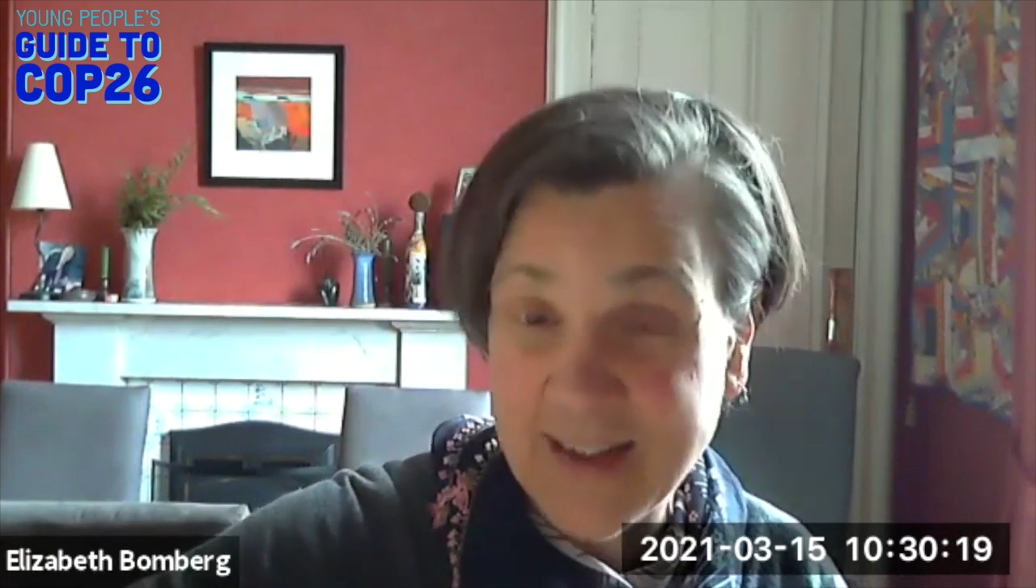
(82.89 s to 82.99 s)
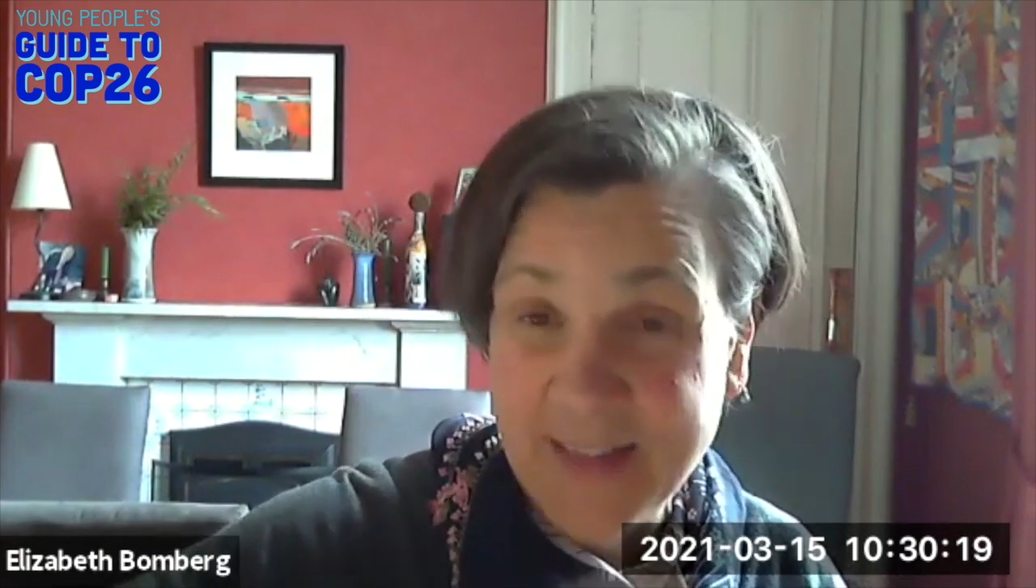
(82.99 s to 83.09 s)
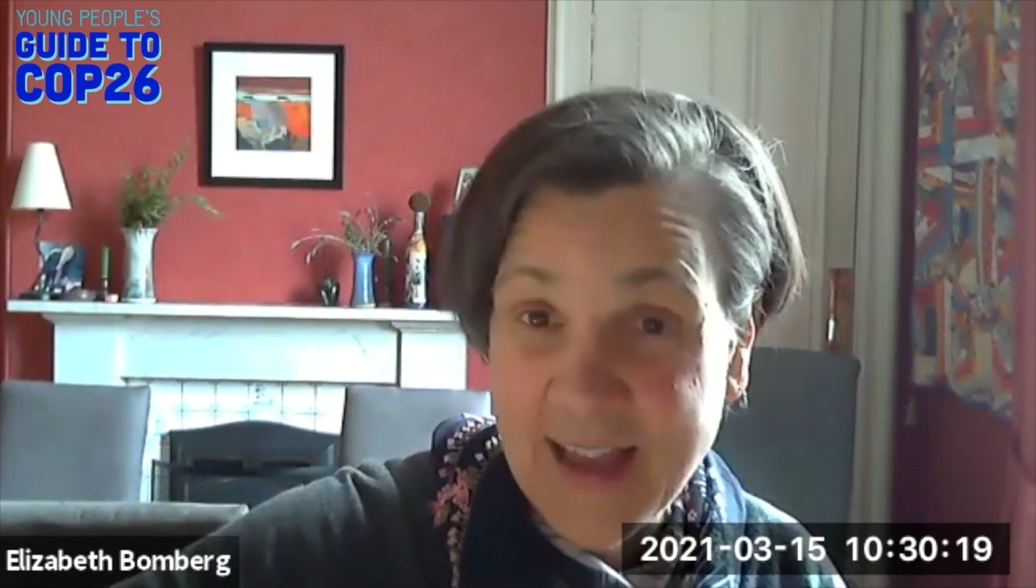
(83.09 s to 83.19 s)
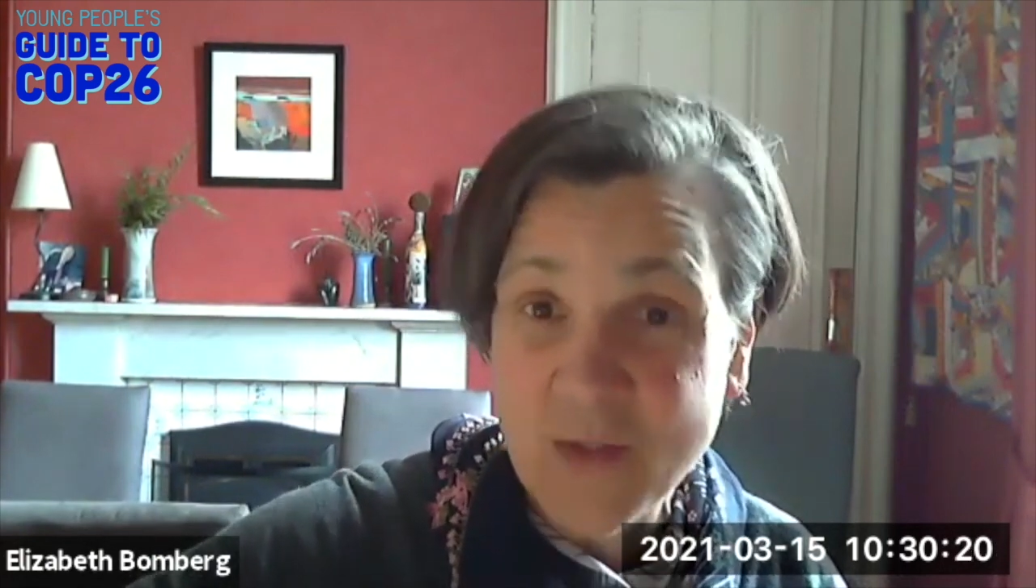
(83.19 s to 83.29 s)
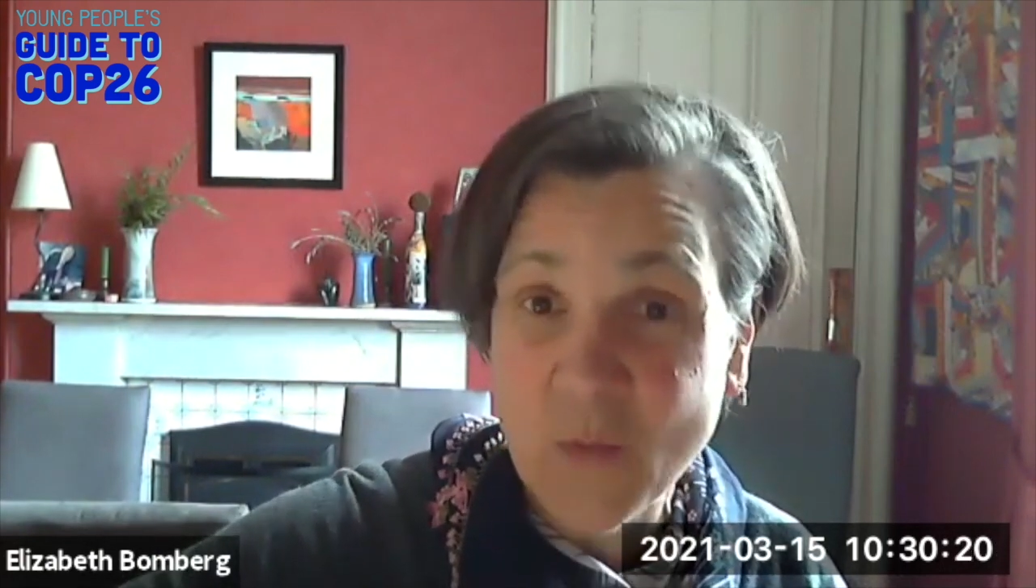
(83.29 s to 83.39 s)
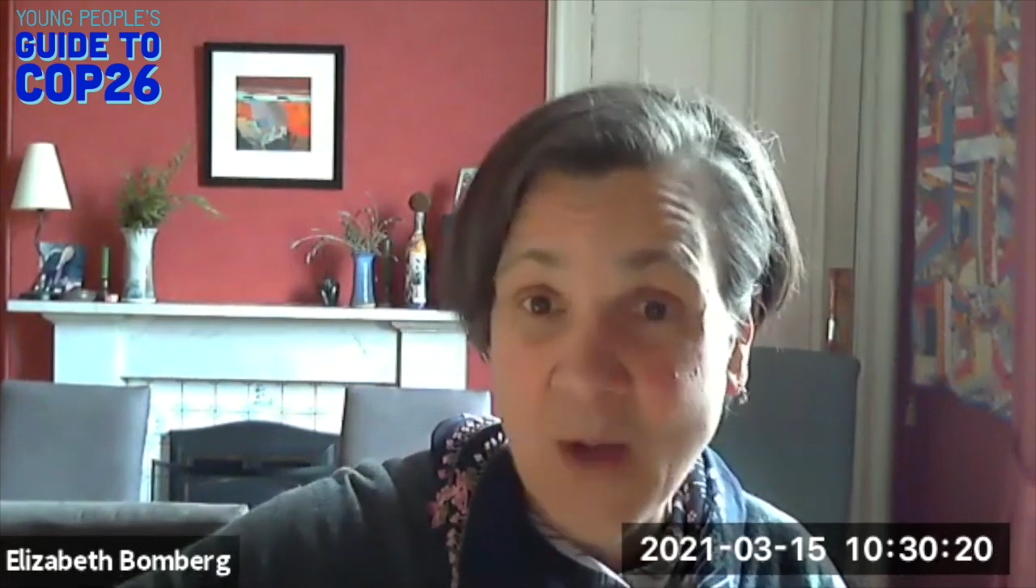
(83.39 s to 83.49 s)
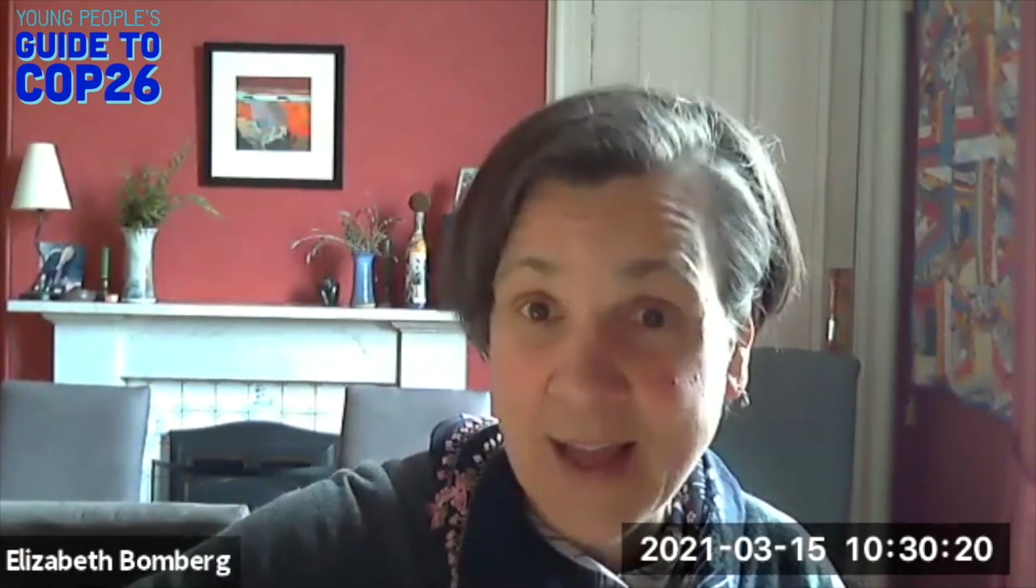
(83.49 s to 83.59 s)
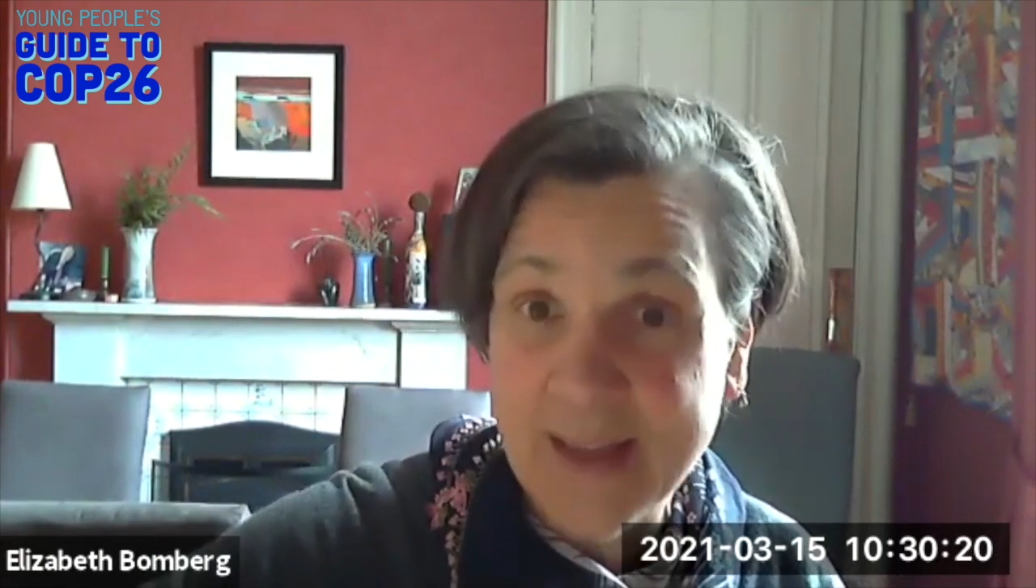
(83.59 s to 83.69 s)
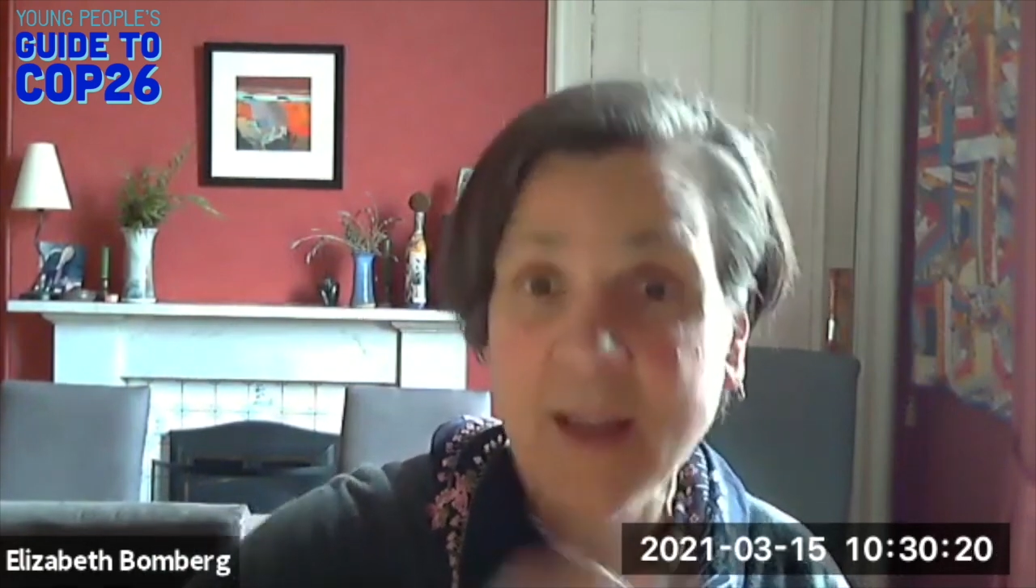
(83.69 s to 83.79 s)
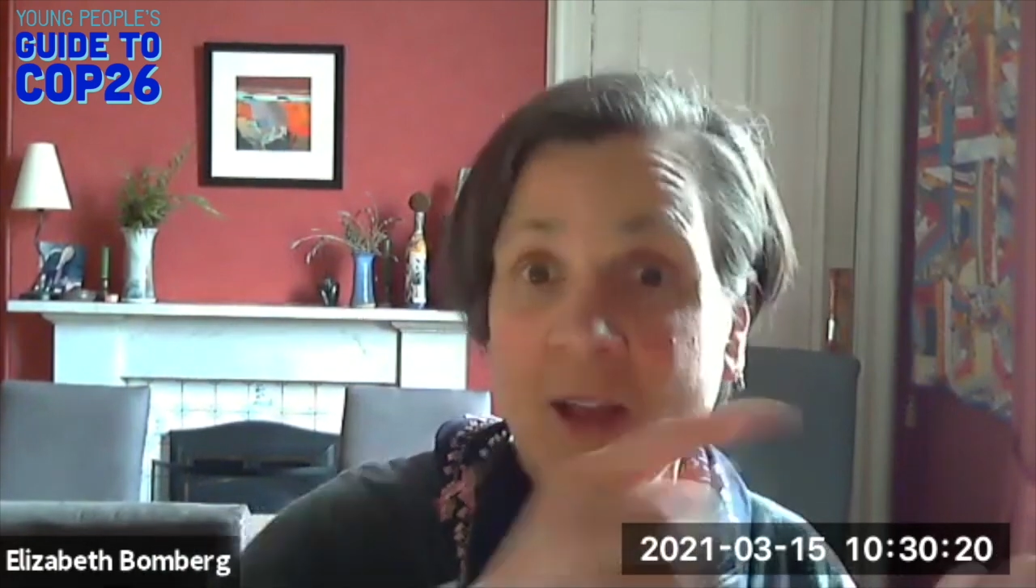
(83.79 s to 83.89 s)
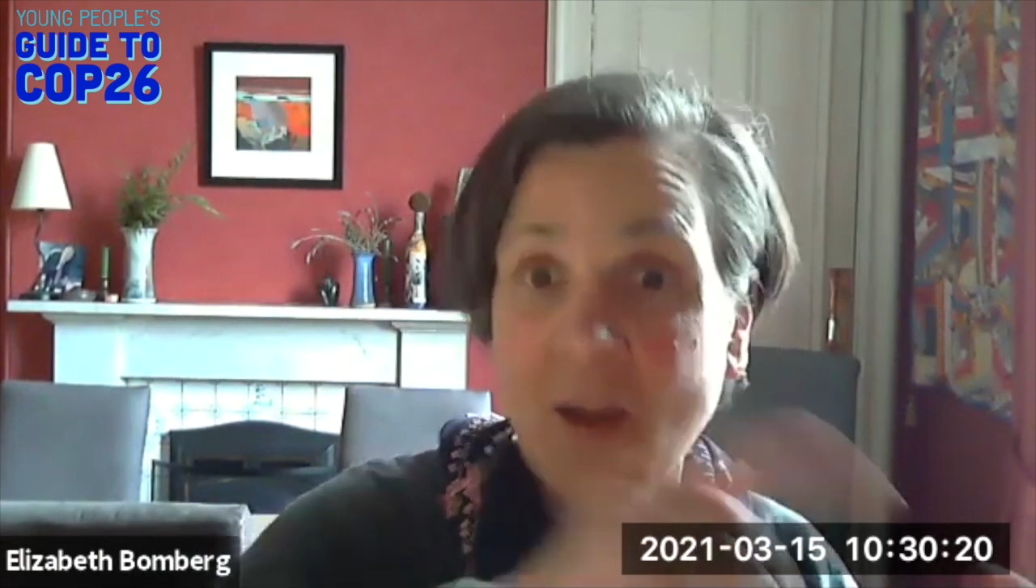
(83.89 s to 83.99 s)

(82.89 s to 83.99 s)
and that's why,